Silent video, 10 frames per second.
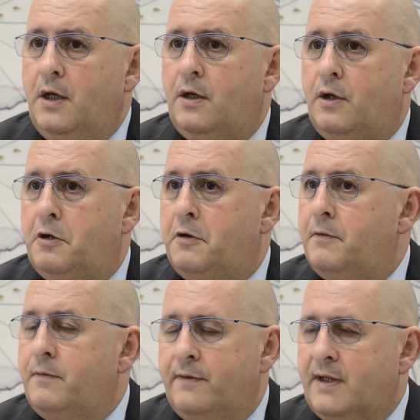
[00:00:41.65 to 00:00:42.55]

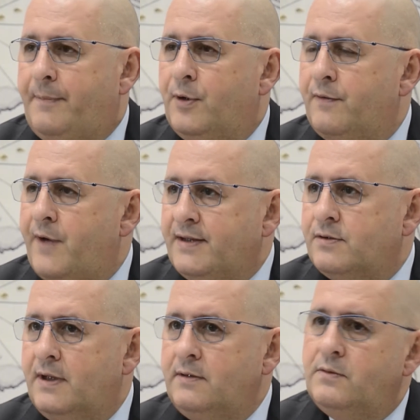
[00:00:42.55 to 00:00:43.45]
a couple of
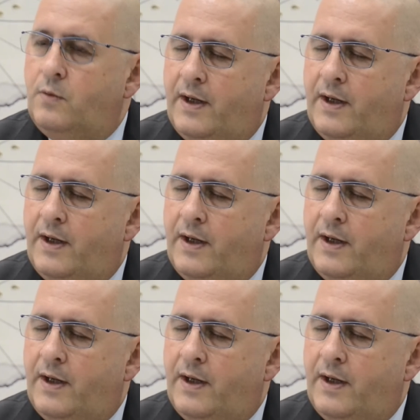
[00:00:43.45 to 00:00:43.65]
restaurants.